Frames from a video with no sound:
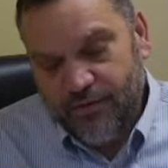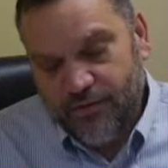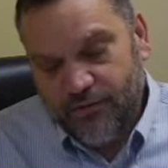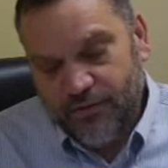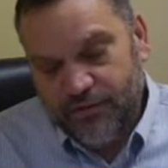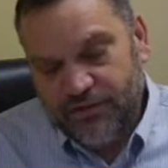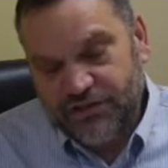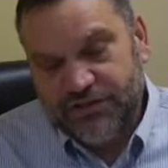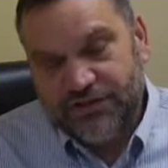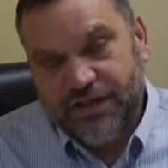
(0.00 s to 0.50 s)

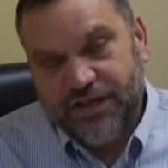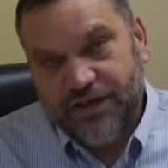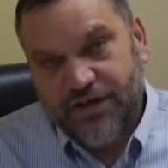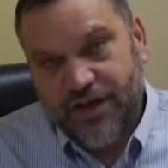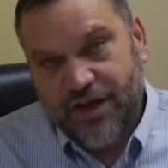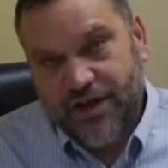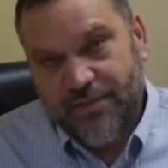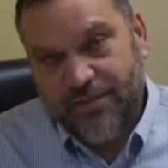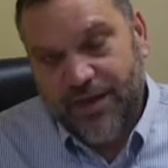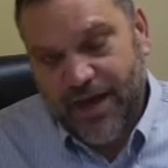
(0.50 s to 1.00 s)
which is done
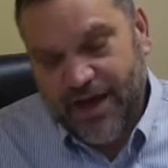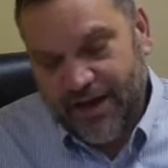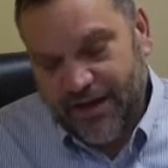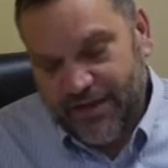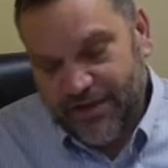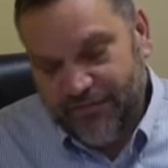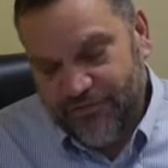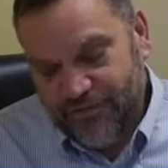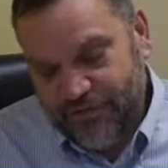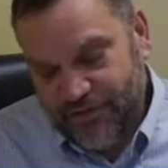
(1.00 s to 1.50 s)

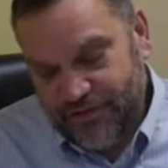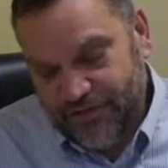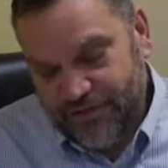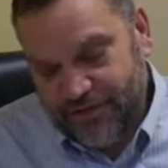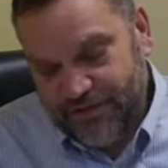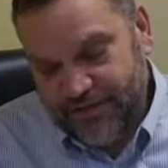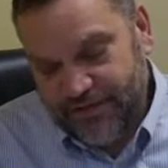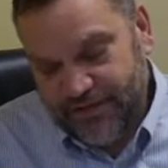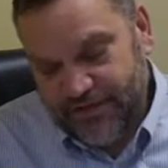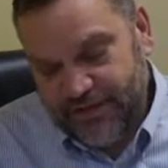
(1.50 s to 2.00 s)
automatically for your
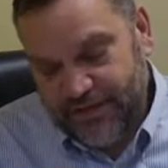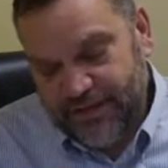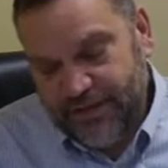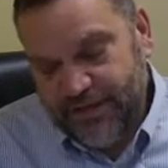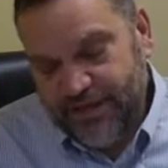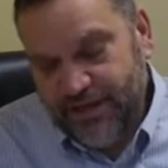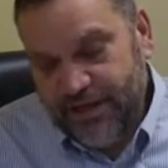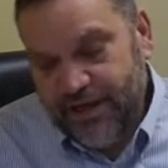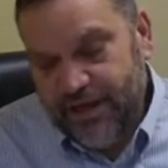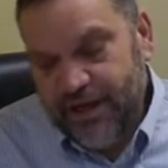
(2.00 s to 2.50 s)
listing,
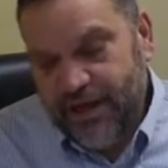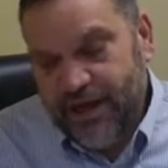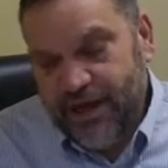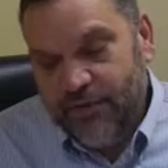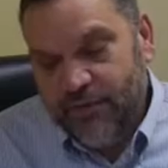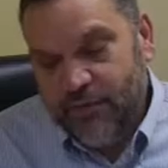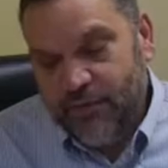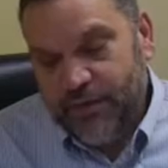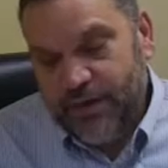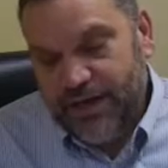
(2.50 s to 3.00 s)

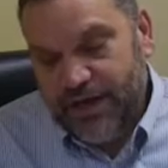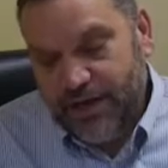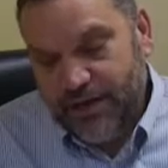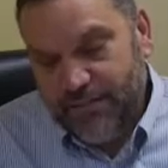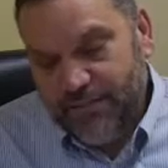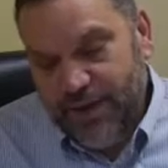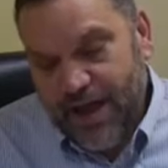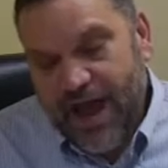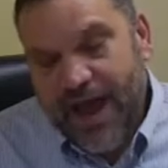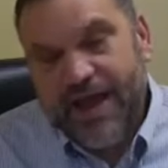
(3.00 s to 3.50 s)
and when we get
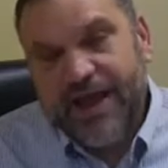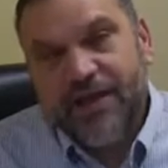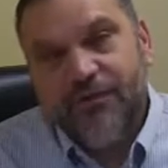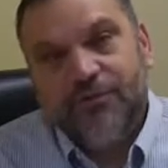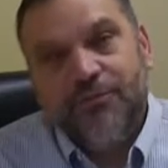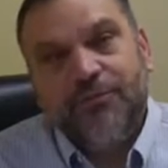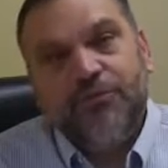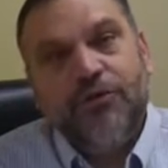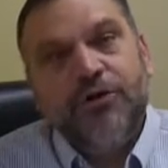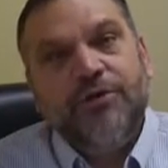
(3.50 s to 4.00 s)
it back, it
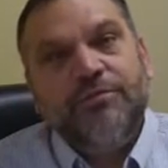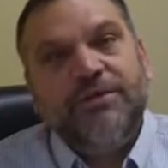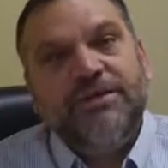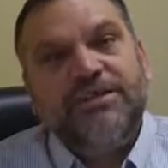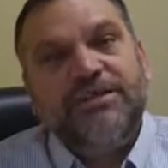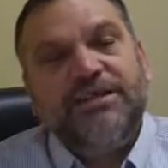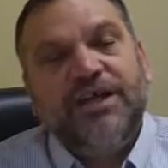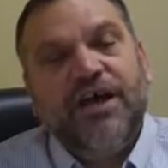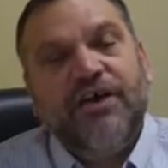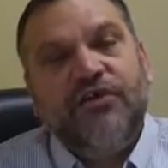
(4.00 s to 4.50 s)
will pretty
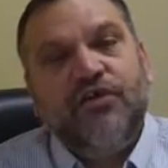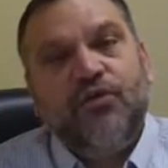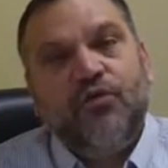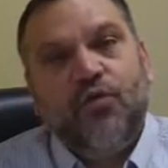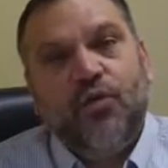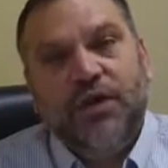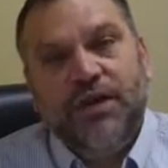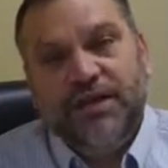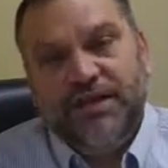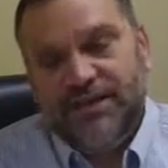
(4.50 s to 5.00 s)
much tell you
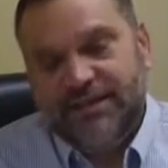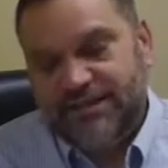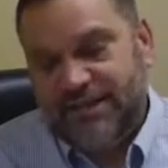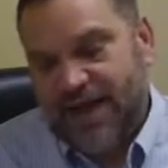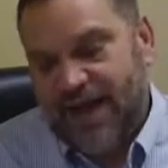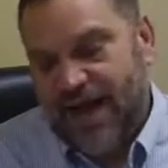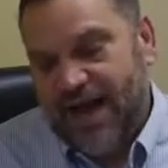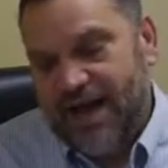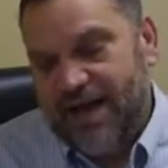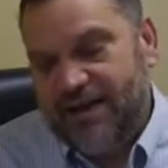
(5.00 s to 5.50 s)
what
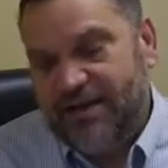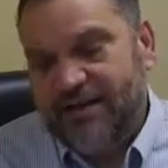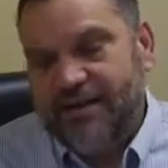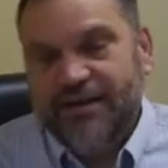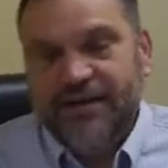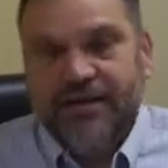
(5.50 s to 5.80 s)
is on